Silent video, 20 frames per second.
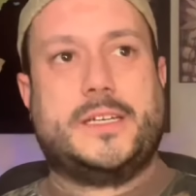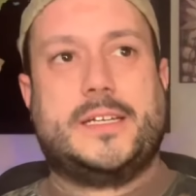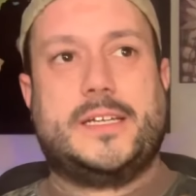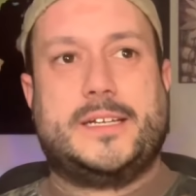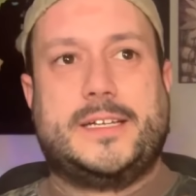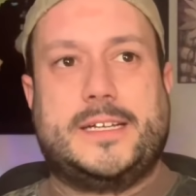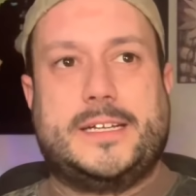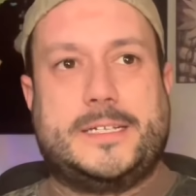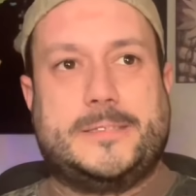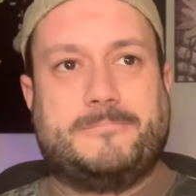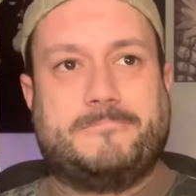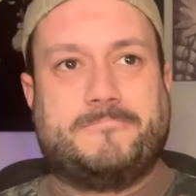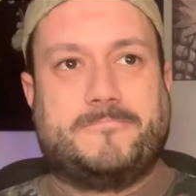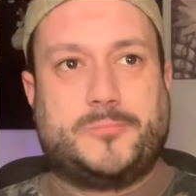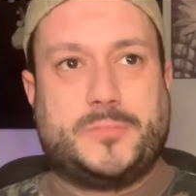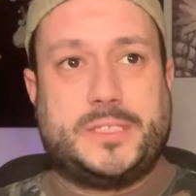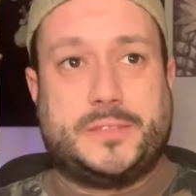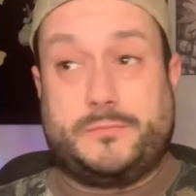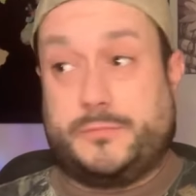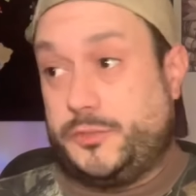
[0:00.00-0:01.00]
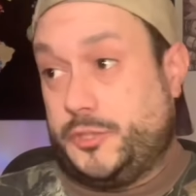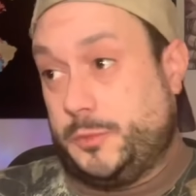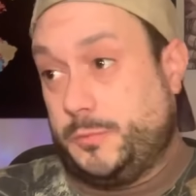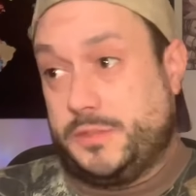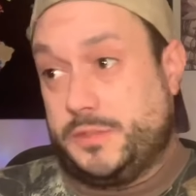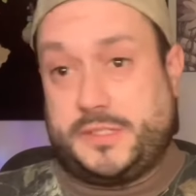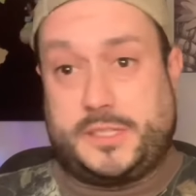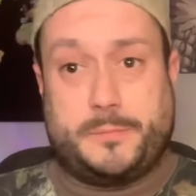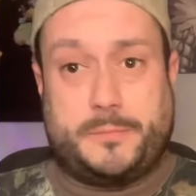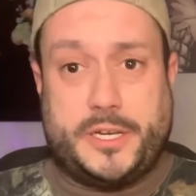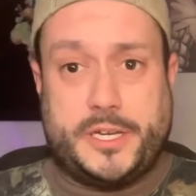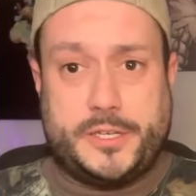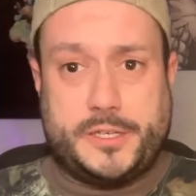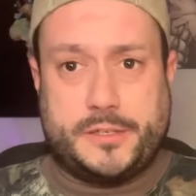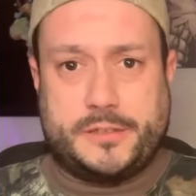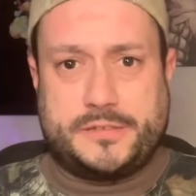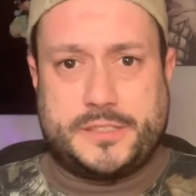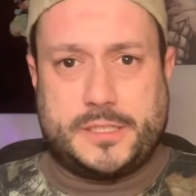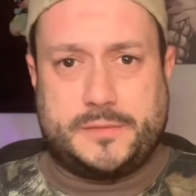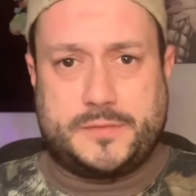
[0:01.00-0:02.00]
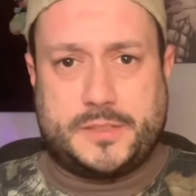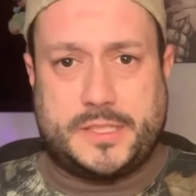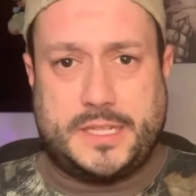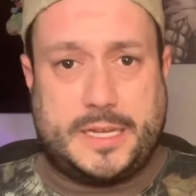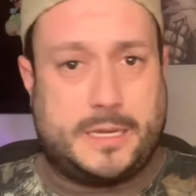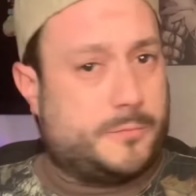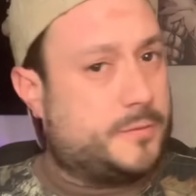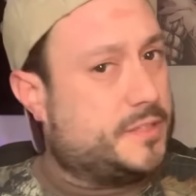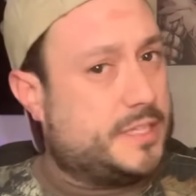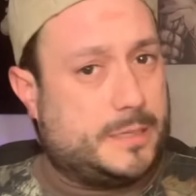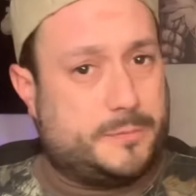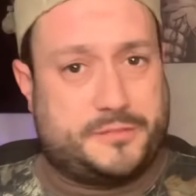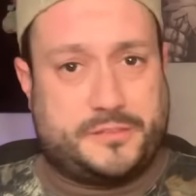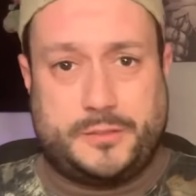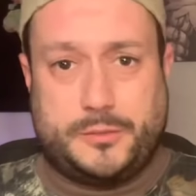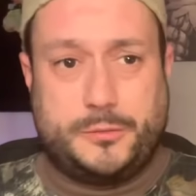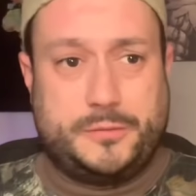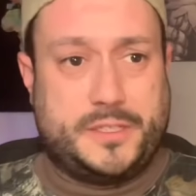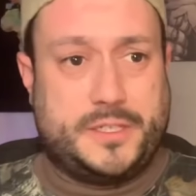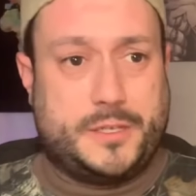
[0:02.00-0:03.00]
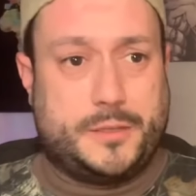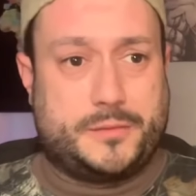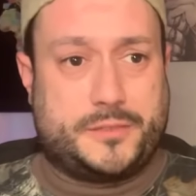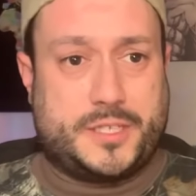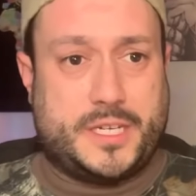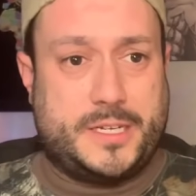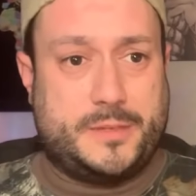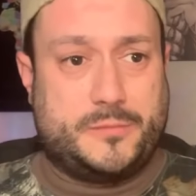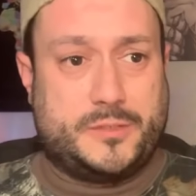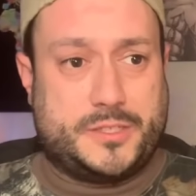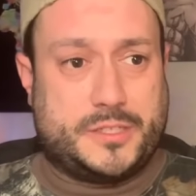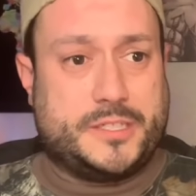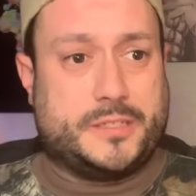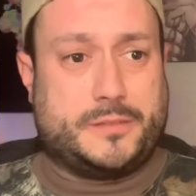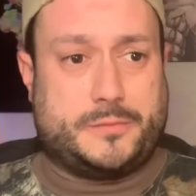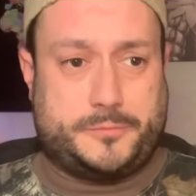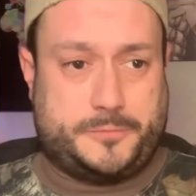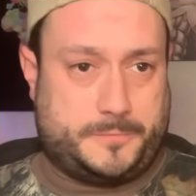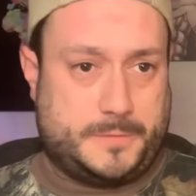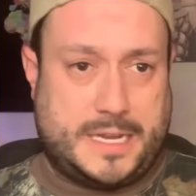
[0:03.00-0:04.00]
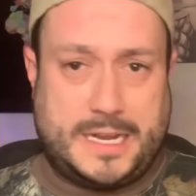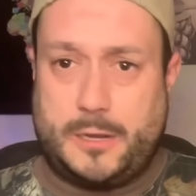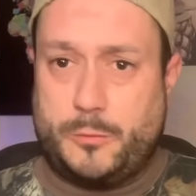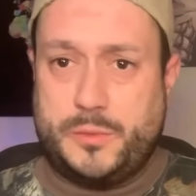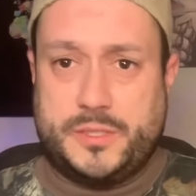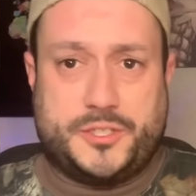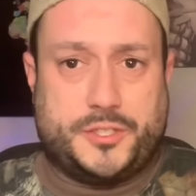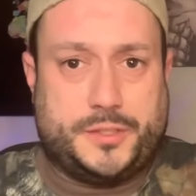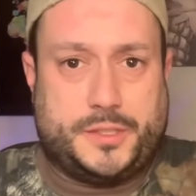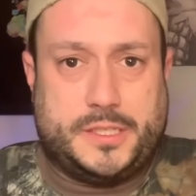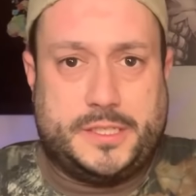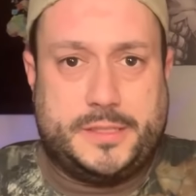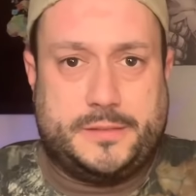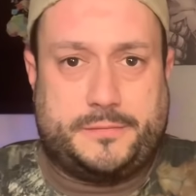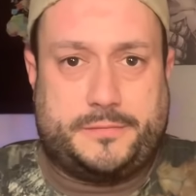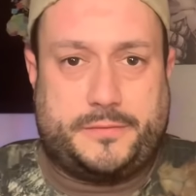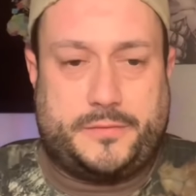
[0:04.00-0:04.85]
And she was comparing herself to that with absolutely no shame, which is how we should live.